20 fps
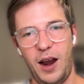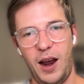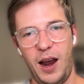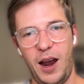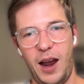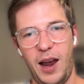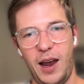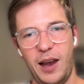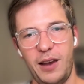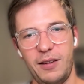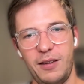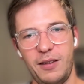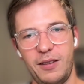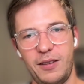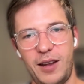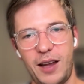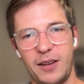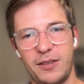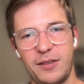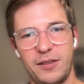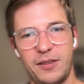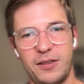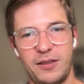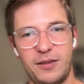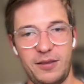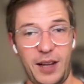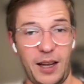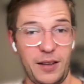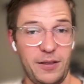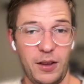And that's
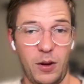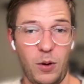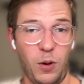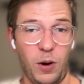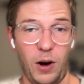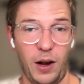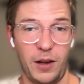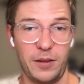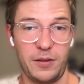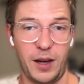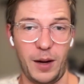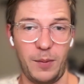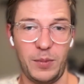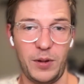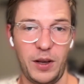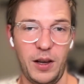the core concept.